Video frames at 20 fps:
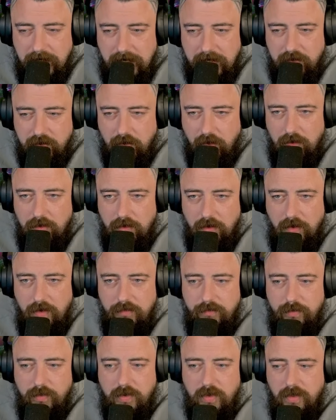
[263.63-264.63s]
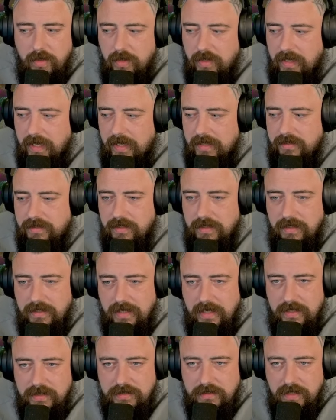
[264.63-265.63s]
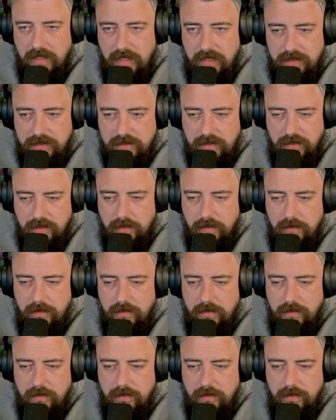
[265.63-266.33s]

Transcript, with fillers: don't know if we're going to get to the next stage here.